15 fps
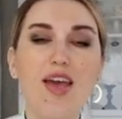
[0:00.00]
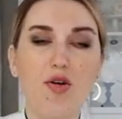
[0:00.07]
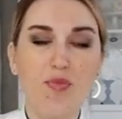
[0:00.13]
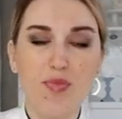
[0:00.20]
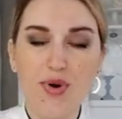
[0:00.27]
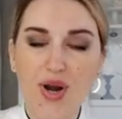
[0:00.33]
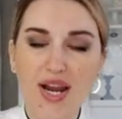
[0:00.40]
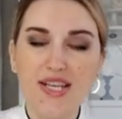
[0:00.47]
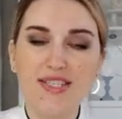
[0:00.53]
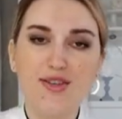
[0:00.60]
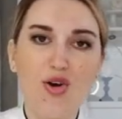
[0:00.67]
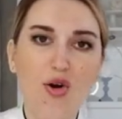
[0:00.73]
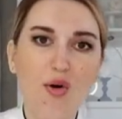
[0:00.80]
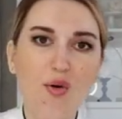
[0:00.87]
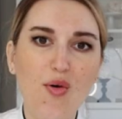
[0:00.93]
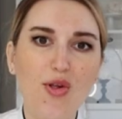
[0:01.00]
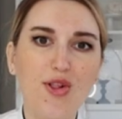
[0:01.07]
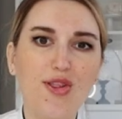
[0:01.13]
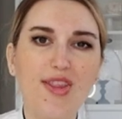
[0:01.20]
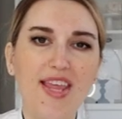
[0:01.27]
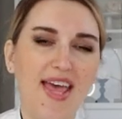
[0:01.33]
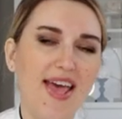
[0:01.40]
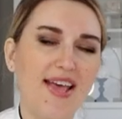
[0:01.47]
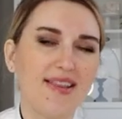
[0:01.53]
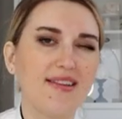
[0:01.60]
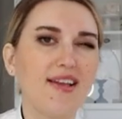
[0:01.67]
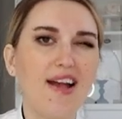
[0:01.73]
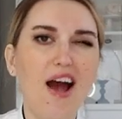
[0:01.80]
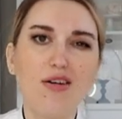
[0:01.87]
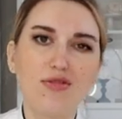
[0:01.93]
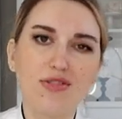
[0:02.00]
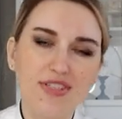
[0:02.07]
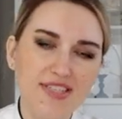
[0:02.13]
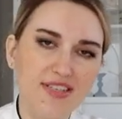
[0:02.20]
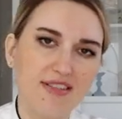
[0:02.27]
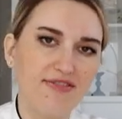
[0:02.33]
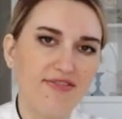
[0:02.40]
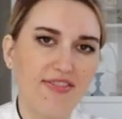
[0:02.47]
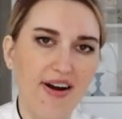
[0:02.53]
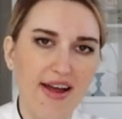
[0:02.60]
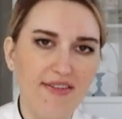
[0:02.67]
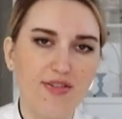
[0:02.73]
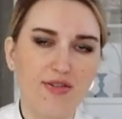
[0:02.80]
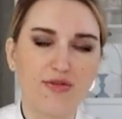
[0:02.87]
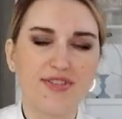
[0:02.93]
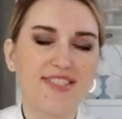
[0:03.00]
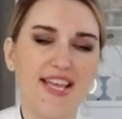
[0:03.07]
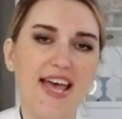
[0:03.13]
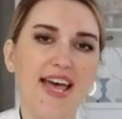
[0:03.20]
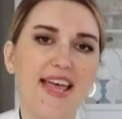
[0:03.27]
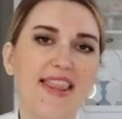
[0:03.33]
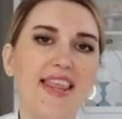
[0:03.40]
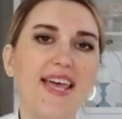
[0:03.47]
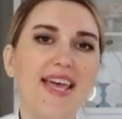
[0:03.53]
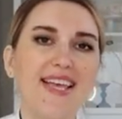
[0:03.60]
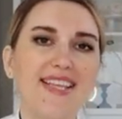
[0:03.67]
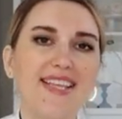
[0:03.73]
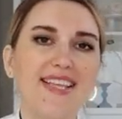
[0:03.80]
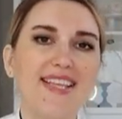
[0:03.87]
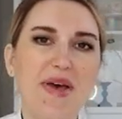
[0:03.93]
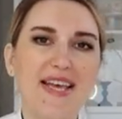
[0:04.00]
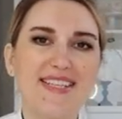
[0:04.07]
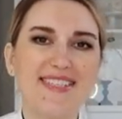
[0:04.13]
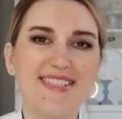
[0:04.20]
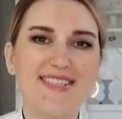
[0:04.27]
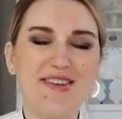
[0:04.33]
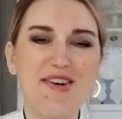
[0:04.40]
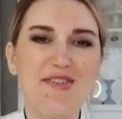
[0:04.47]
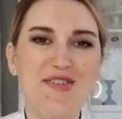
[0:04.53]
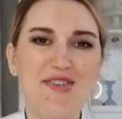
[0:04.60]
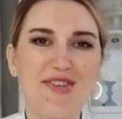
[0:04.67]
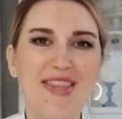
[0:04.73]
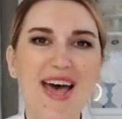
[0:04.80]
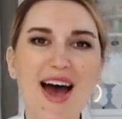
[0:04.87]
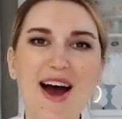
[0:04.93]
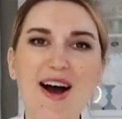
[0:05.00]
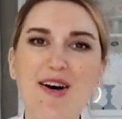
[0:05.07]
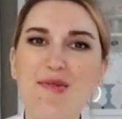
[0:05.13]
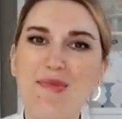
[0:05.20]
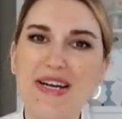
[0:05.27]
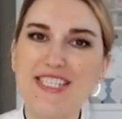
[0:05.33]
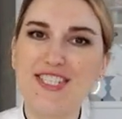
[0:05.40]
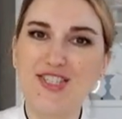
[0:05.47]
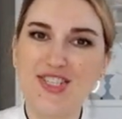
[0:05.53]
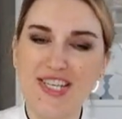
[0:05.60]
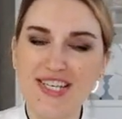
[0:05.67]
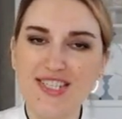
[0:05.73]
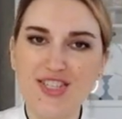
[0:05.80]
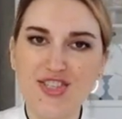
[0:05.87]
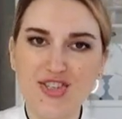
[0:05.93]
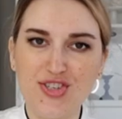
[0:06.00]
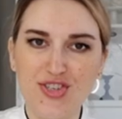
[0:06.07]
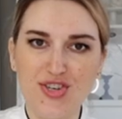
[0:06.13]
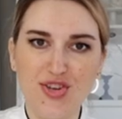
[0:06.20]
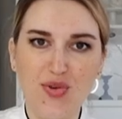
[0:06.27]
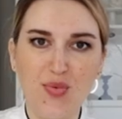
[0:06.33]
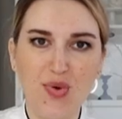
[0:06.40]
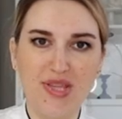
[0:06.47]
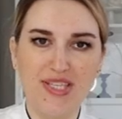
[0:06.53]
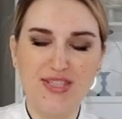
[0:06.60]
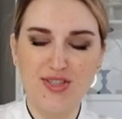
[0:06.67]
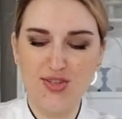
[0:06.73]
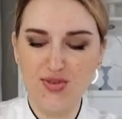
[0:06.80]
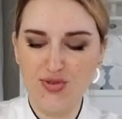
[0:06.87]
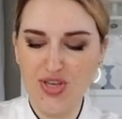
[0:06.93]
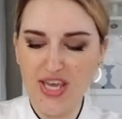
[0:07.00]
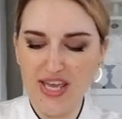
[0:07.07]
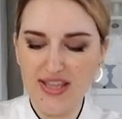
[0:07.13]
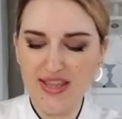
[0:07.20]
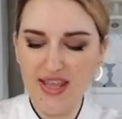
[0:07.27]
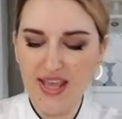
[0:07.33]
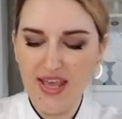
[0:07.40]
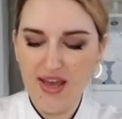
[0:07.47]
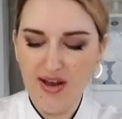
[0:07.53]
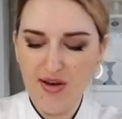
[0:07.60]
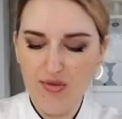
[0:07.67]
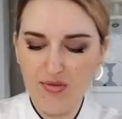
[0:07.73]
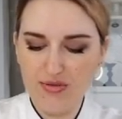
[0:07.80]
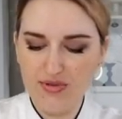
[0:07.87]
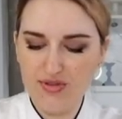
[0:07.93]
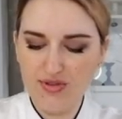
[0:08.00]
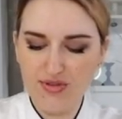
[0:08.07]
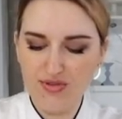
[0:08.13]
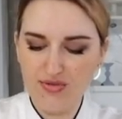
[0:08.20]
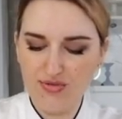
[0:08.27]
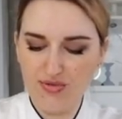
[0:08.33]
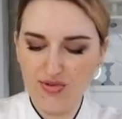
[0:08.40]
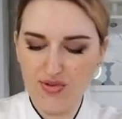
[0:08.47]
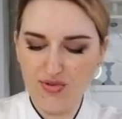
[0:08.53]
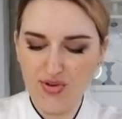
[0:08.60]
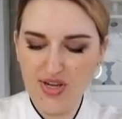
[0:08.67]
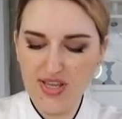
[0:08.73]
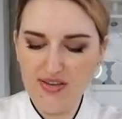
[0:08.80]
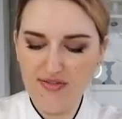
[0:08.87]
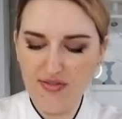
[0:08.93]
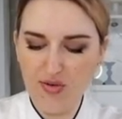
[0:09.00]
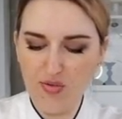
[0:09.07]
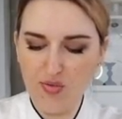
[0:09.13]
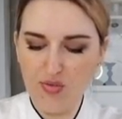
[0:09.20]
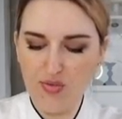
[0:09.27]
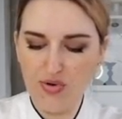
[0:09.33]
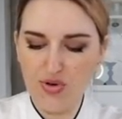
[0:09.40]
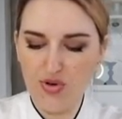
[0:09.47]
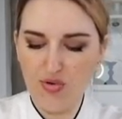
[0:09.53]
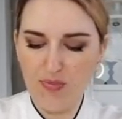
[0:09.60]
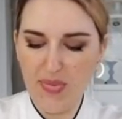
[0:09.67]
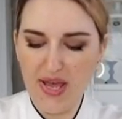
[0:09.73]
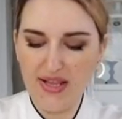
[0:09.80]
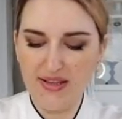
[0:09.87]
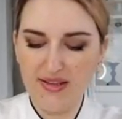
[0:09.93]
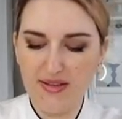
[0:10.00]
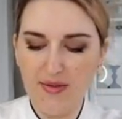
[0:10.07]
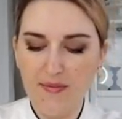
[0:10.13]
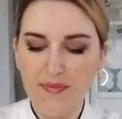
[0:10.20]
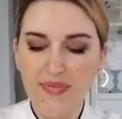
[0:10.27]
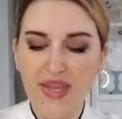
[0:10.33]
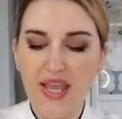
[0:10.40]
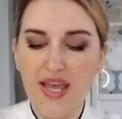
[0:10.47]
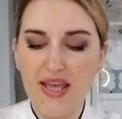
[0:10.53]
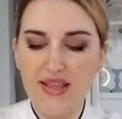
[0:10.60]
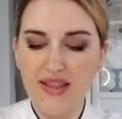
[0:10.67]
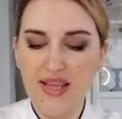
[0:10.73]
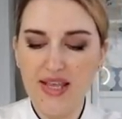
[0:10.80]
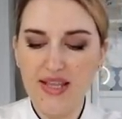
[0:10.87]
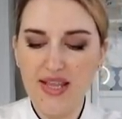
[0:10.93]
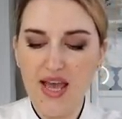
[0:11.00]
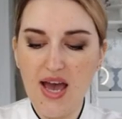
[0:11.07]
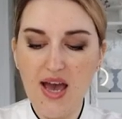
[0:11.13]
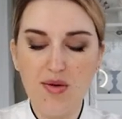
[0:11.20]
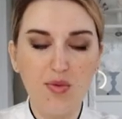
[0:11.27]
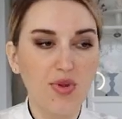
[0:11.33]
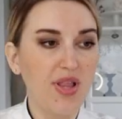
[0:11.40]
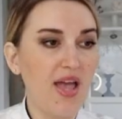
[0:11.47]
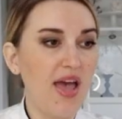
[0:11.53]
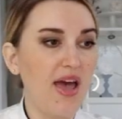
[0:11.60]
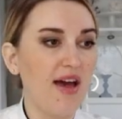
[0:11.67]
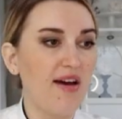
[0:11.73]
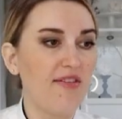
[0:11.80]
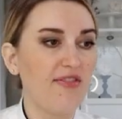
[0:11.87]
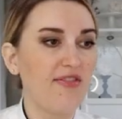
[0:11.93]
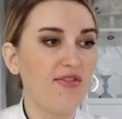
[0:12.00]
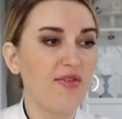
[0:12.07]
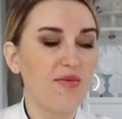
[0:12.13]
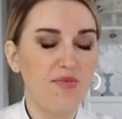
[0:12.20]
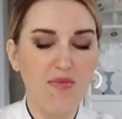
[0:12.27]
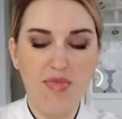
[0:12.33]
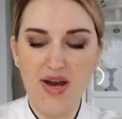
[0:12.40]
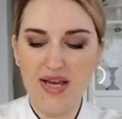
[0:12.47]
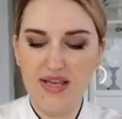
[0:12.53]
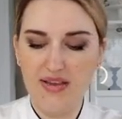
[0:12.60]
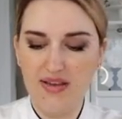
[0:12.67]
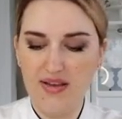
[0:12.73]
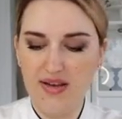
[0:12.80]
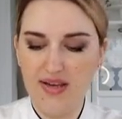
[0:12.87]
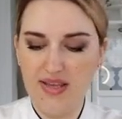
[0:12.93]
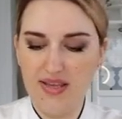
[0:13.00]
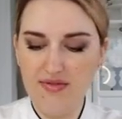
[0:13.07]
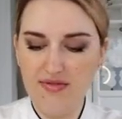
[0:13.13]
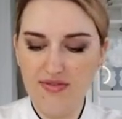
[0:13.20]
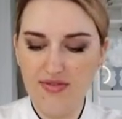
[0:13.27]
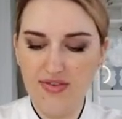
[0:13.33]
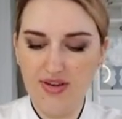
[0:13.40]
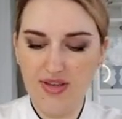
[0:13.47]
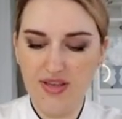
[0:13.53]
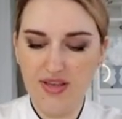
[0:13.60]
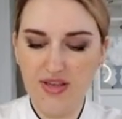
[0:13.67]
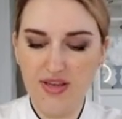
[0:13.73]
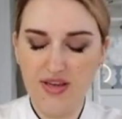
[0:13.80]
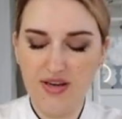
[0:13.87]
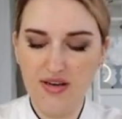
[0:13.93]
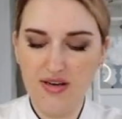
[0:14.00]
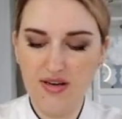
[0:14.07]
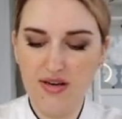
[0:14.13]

Press, hold, and count till 5 or 10. Depends on how much texture you wanted to get onto your leaf or your petal. And then I will have my leaf here.